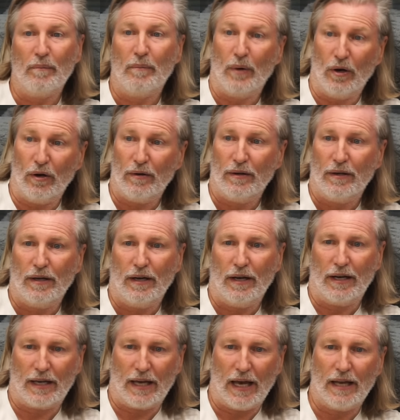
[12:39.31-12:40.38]
But
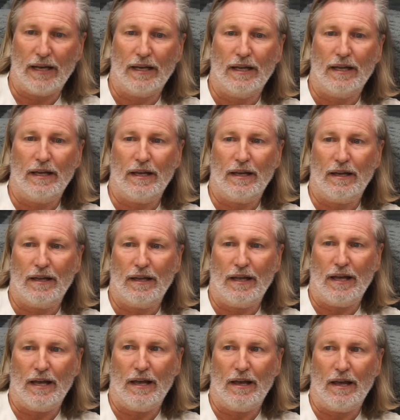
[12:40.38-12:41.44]
again,
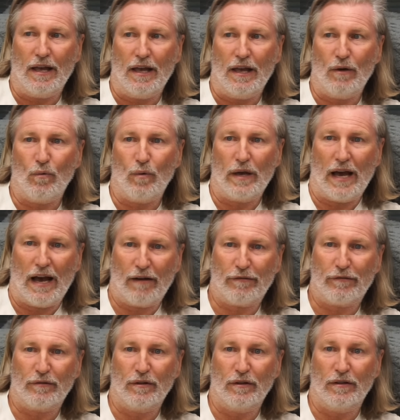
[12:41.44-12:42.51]
we
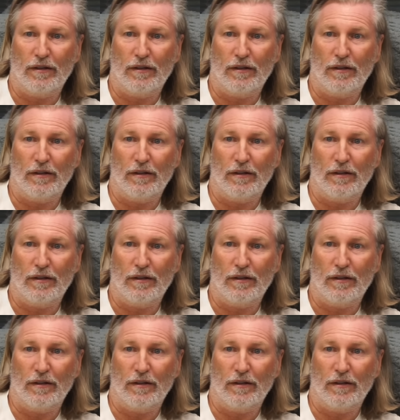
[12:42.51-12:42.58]
have to.